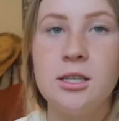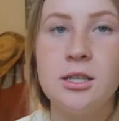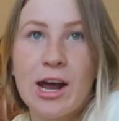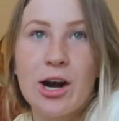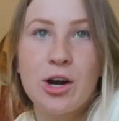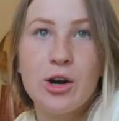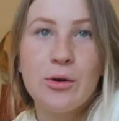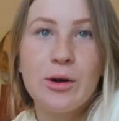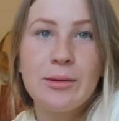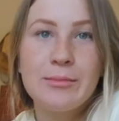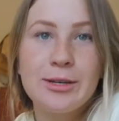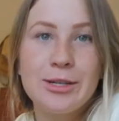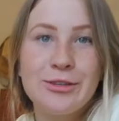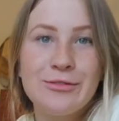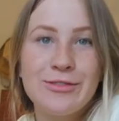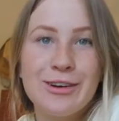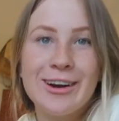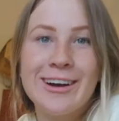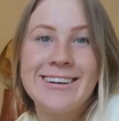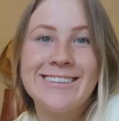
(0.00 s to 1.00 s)
I don't know what I'm gonna do
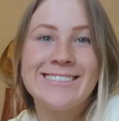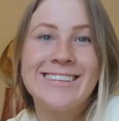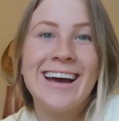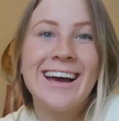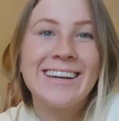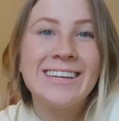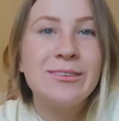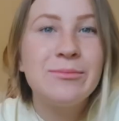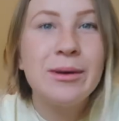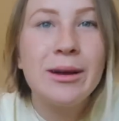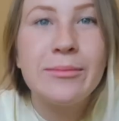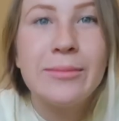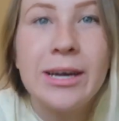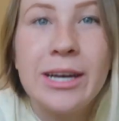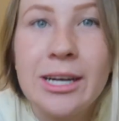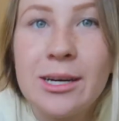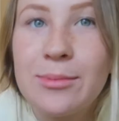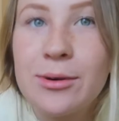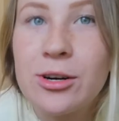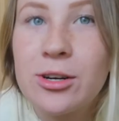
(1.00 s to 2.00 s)
first. I did my
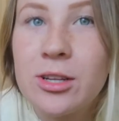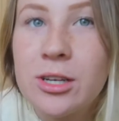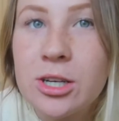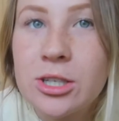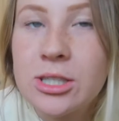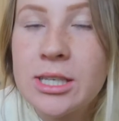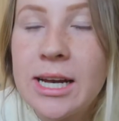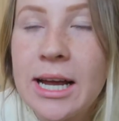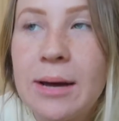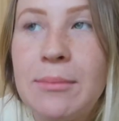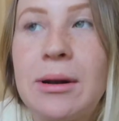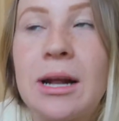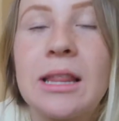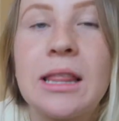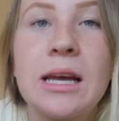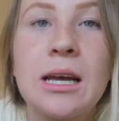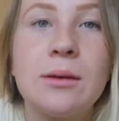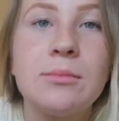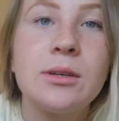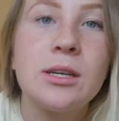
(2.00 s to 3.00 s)
makeup earlier today, but I
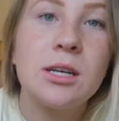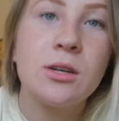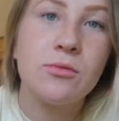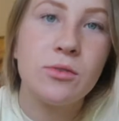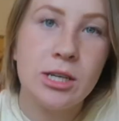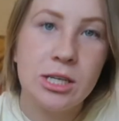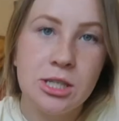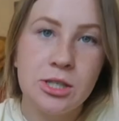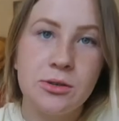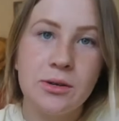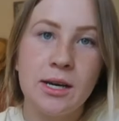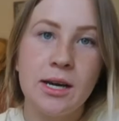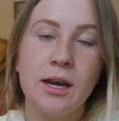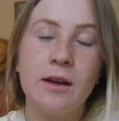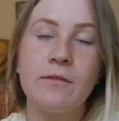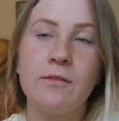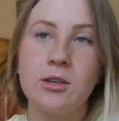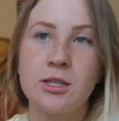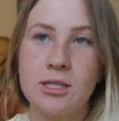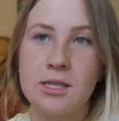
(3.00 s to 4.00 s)
think I'm gonna redo
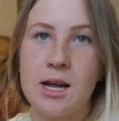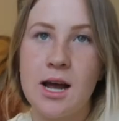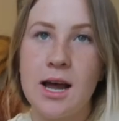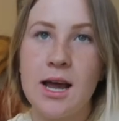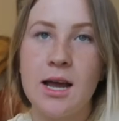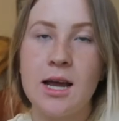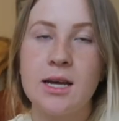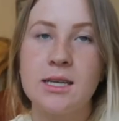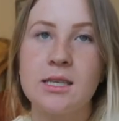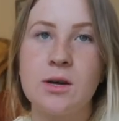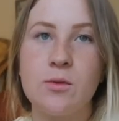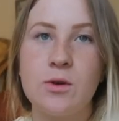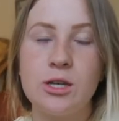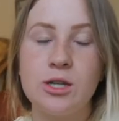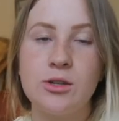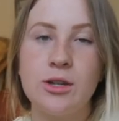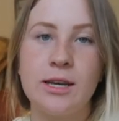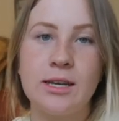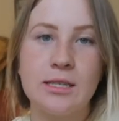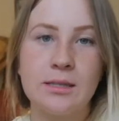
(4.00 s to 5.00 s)
it for tonight because I wanna
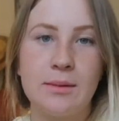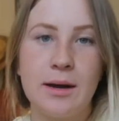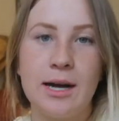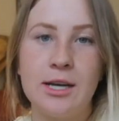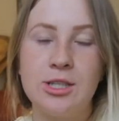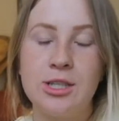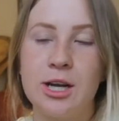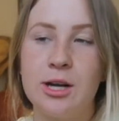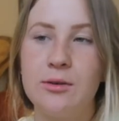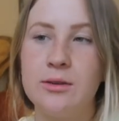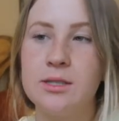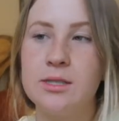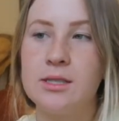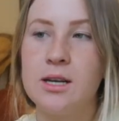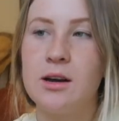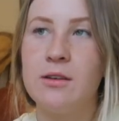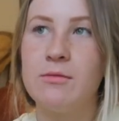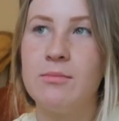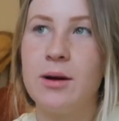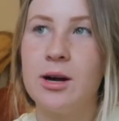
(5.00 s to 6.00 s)
do like some eyeshadow and
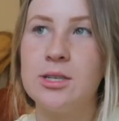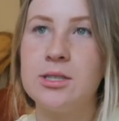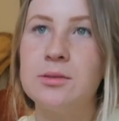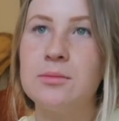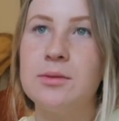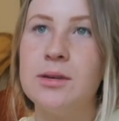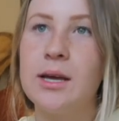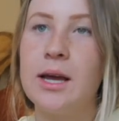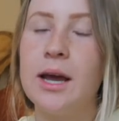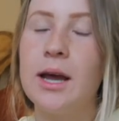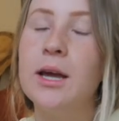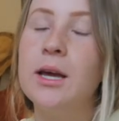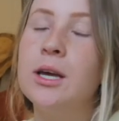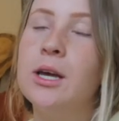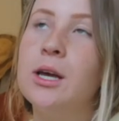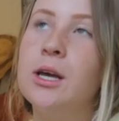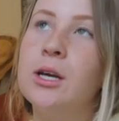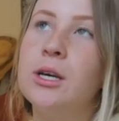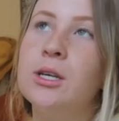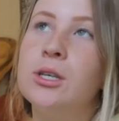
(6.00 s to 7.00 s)
stuff possibly.
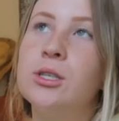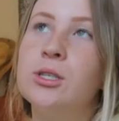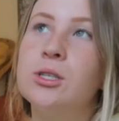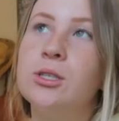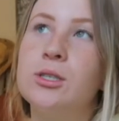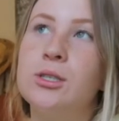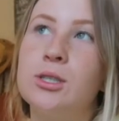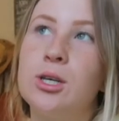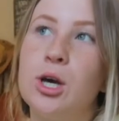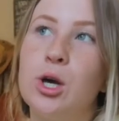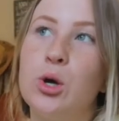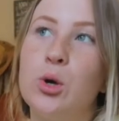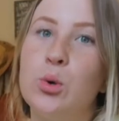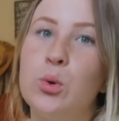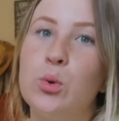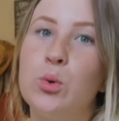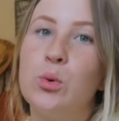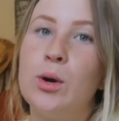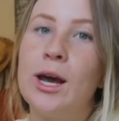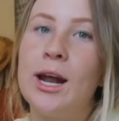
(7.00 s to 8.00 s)
So,
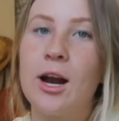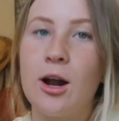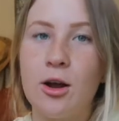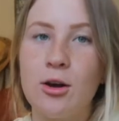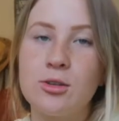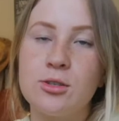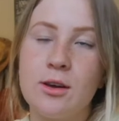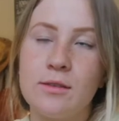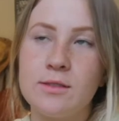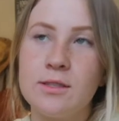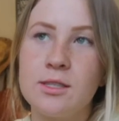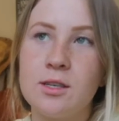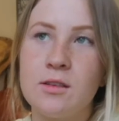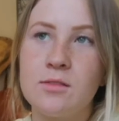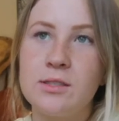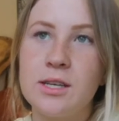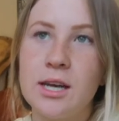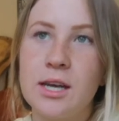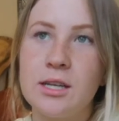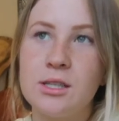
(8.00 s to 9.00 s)
and I also have to
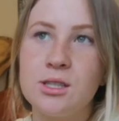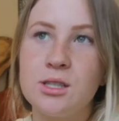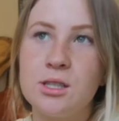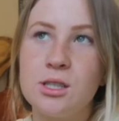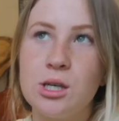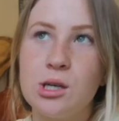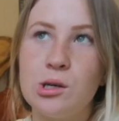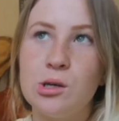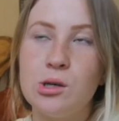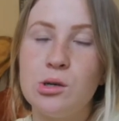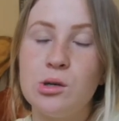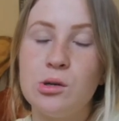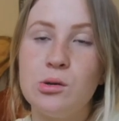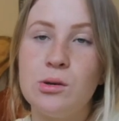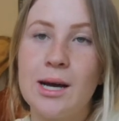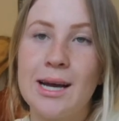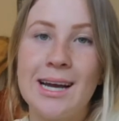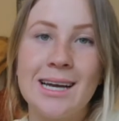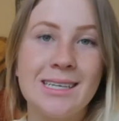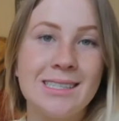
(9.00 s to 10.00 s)
self tan. So
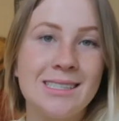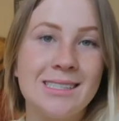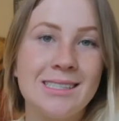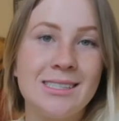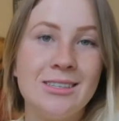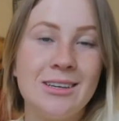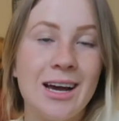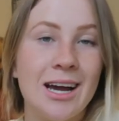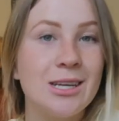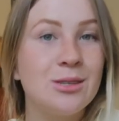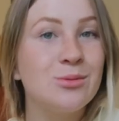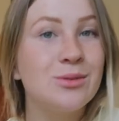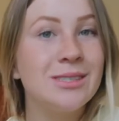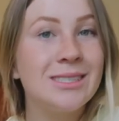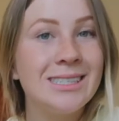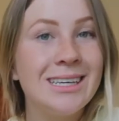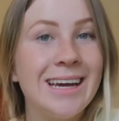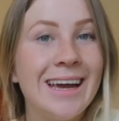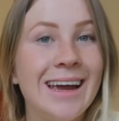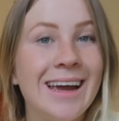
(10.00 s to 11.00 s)
I guess you guys will
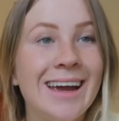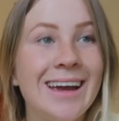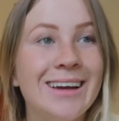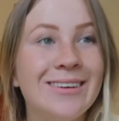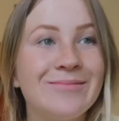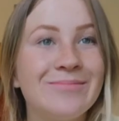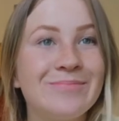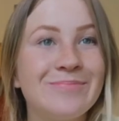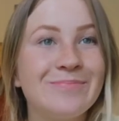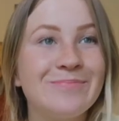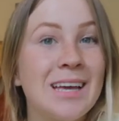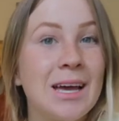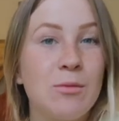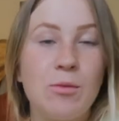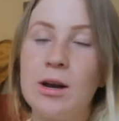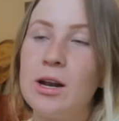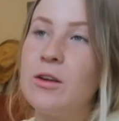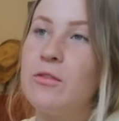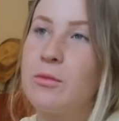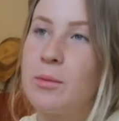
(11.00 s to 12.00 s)
see. I'm
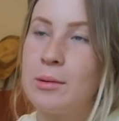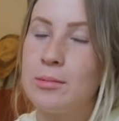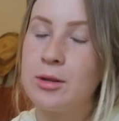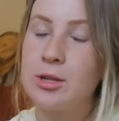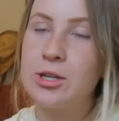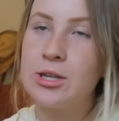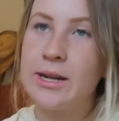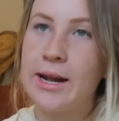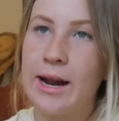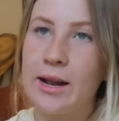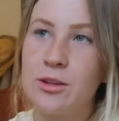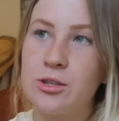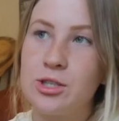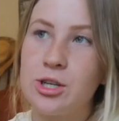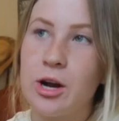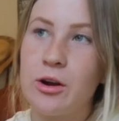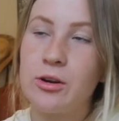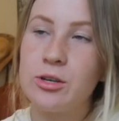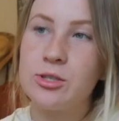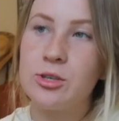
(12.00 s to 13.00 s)
waiting for my brother to get out of the
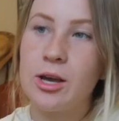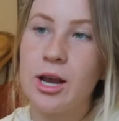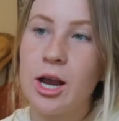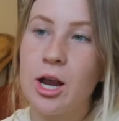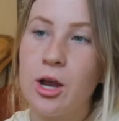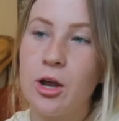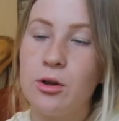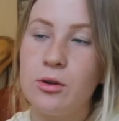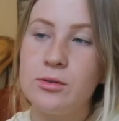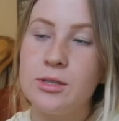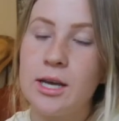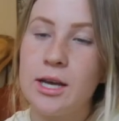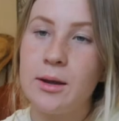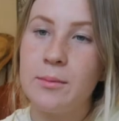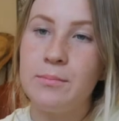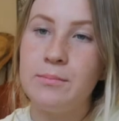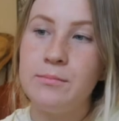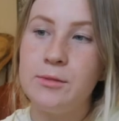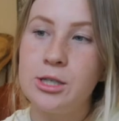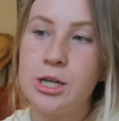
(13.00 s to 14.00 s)
shower so I can go take
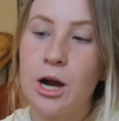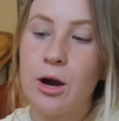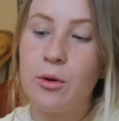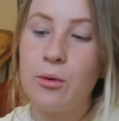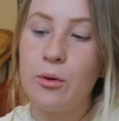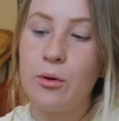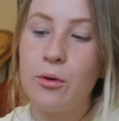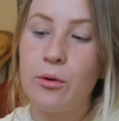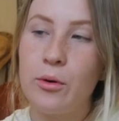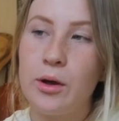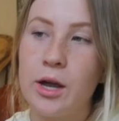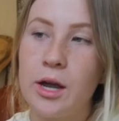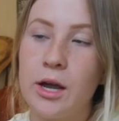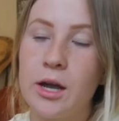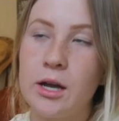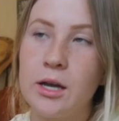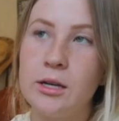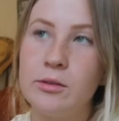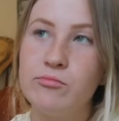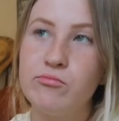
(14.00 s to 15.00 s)
a shower real
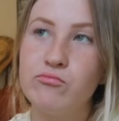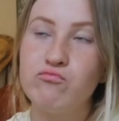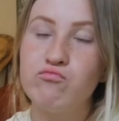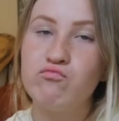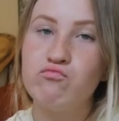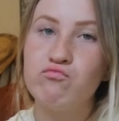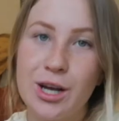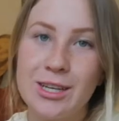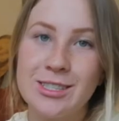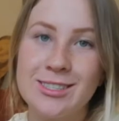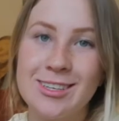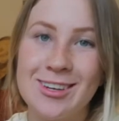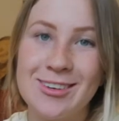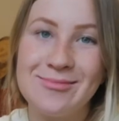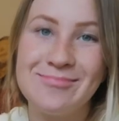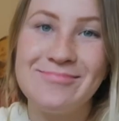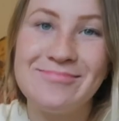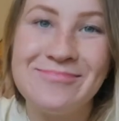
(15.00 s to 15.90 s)
quick. See you guys later.